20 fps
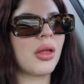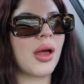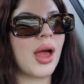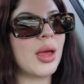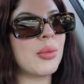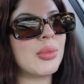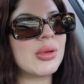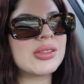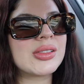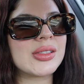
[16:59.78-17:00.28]

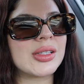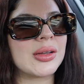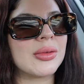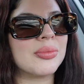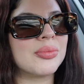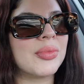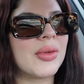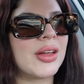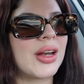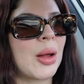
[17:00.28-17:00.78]
I miss
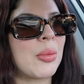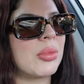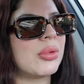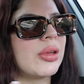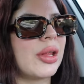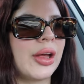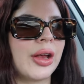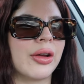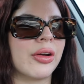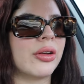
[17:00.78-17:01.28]
him, and I'm
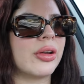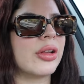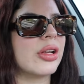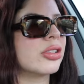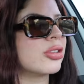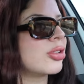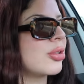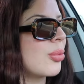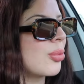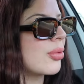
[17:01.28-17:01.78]
in the
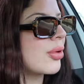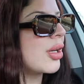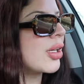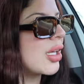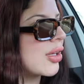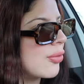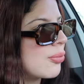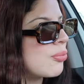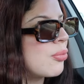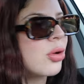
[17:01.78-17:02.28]
area, so I'm gonna
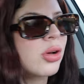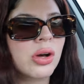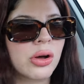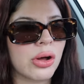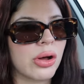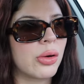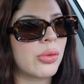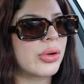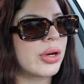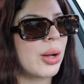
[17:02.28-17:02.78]
give him a
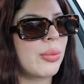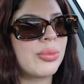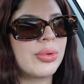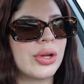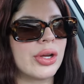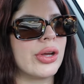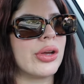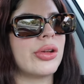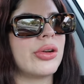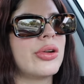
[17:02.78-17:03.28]
call when I'm
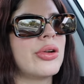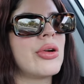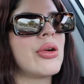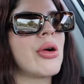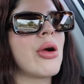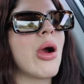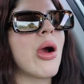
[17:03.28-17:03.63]
done.